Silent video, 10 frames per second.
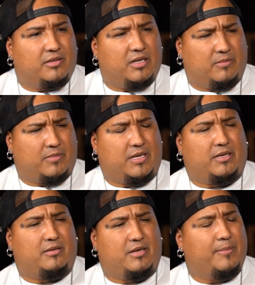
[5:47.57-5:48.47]
And I'm like,
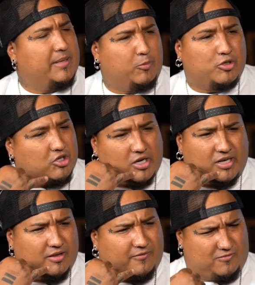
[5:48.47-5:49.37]
I mean, we're
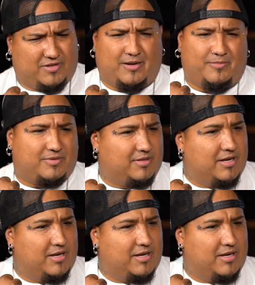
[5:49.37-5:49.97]
talking on the phone, and